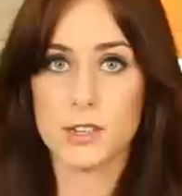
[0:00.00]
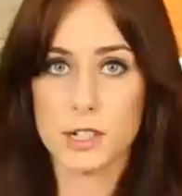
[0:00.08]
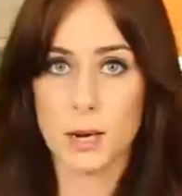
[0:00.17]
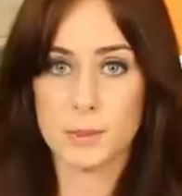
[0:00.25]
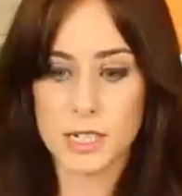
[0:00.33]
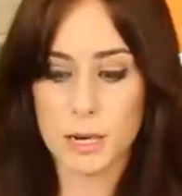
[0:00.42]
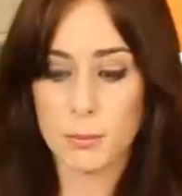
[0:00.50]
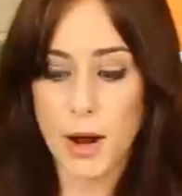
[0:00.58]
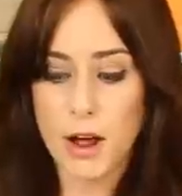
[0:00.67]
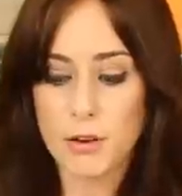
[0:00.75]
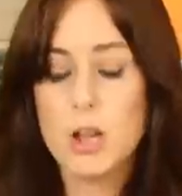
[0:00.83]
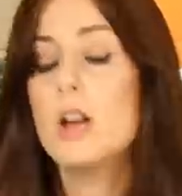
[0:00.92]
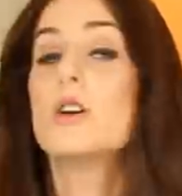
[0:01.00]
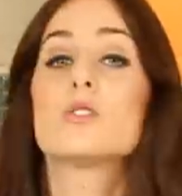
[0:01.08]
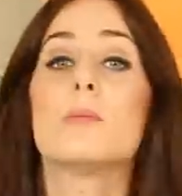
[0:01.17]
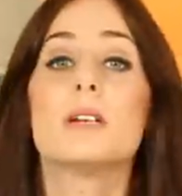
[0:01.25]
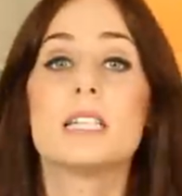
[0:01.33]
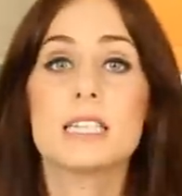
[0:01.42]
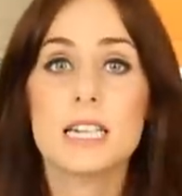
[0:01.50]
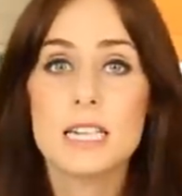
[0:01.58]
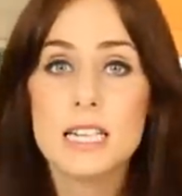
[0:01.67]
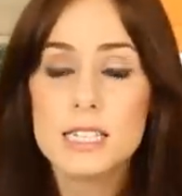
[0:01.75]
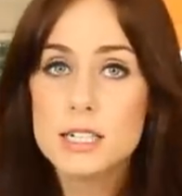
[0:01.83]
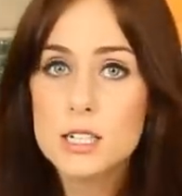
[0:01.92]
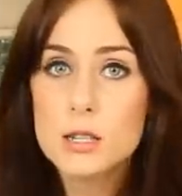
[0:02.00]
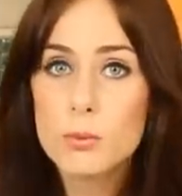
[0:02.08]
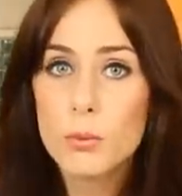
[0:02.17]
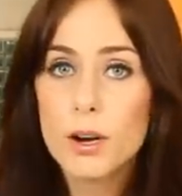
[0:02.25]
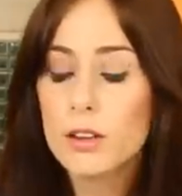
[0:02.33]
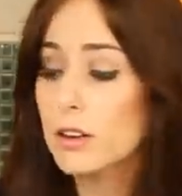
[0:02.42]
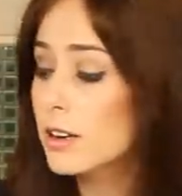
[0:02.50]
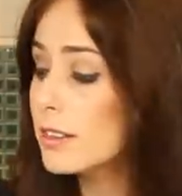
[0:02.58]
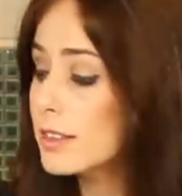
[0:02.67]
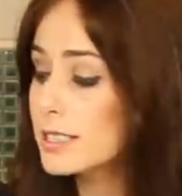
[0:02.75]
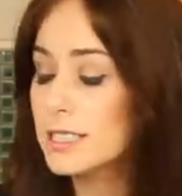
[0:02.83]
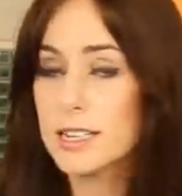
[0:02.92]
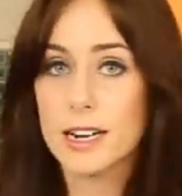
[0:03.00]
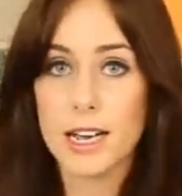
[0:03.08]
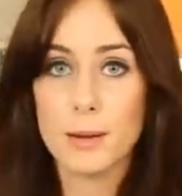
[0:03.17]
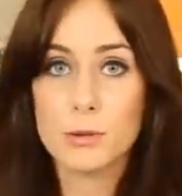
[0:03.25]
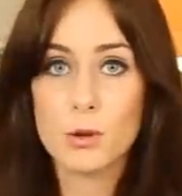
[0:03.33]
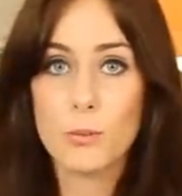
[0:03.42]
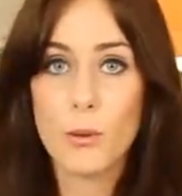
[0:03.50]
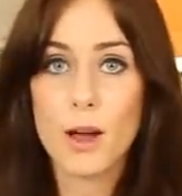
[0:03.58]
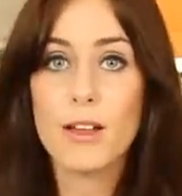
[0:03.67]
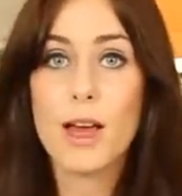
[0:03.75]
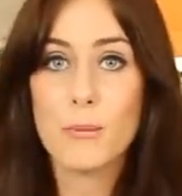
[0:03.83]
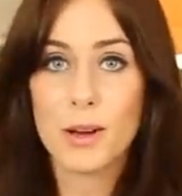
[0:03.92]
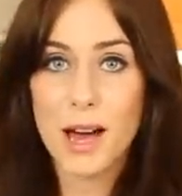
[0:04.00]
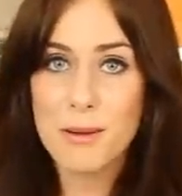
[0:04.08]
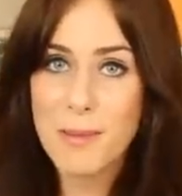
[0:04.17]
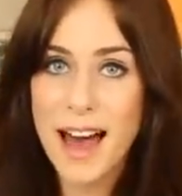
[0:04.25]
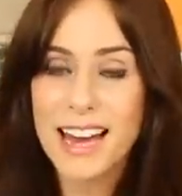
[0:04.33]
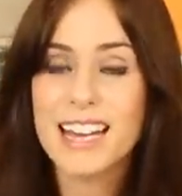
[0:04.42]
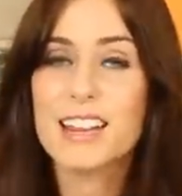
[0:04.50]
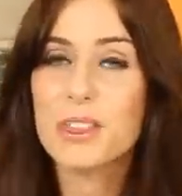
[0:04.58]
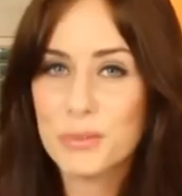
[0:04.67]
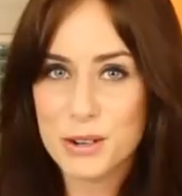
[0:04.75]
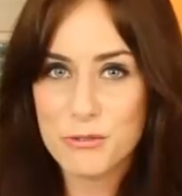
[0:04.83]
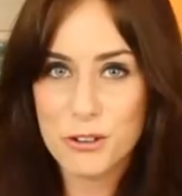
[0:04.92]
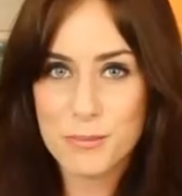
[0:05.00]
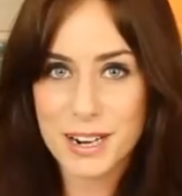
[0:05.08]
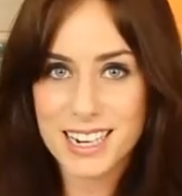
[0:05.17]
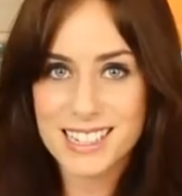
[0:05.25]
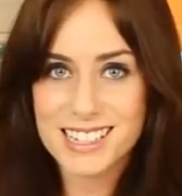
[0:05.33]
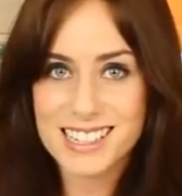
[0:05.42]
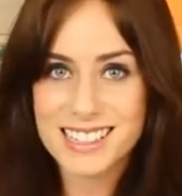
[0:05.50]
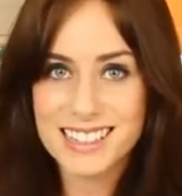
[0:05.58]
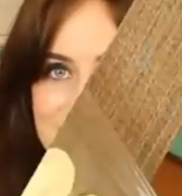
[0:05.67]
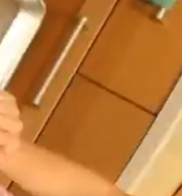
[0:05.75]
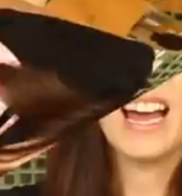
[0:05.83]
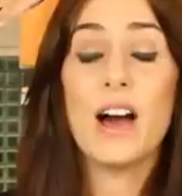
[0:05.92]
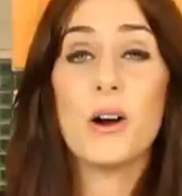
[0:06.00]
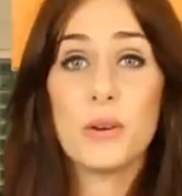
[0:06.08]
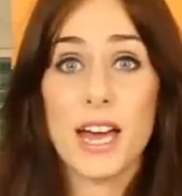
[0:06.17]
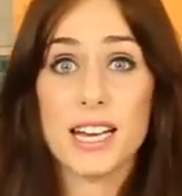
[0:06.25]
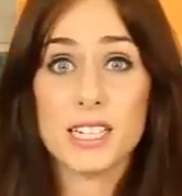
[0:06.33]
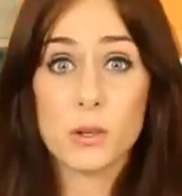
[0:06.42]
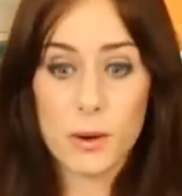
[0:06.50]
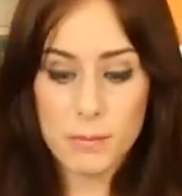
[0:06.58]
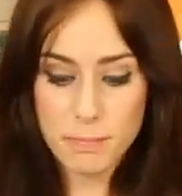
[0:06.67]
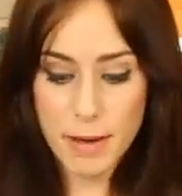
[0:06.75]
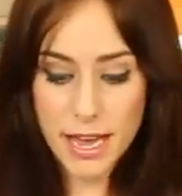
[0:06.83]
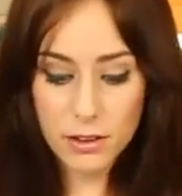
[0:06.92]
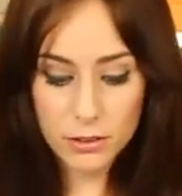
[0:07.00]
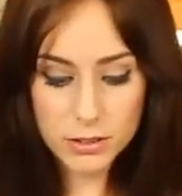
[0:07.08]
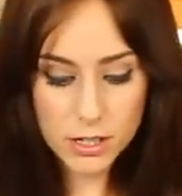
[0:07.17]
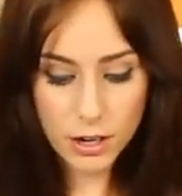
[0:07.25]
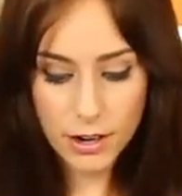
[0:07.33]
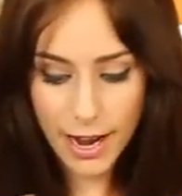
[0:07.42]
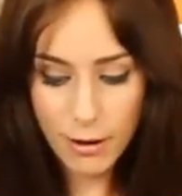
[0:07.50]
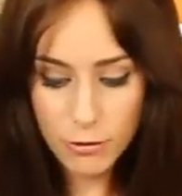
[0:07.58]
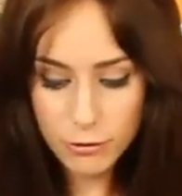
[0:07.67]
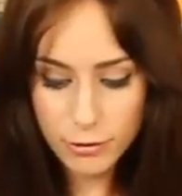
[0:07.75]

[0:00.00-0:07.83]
the tops to get brown. So I'm gonna stick these into the broiler. This is gonna come to a boil, and we'll come back in three to four minutes. Okay, so our bagels are out